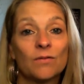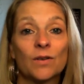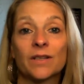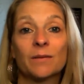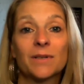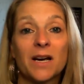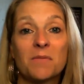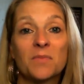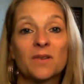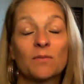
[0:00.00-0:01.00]
So
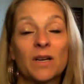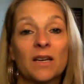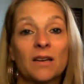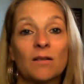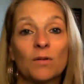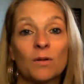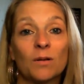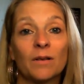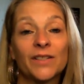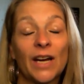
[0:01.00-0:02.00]
sometimes we
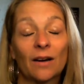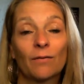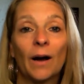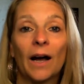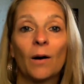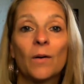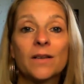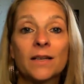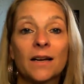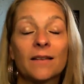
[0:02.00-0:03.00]
will chat for
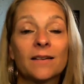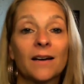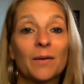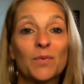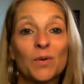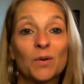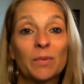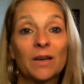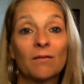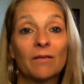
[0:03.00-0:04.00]
hours, and other times we'll
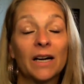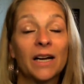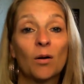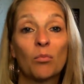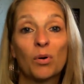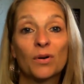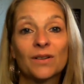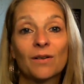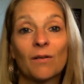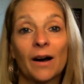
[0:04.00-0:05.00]
be reading our
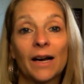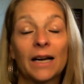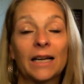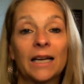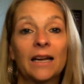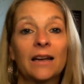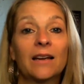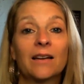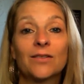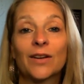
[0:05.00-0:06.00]
books quietly
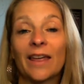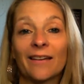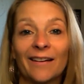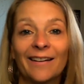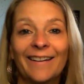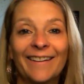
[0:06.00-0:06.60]
together.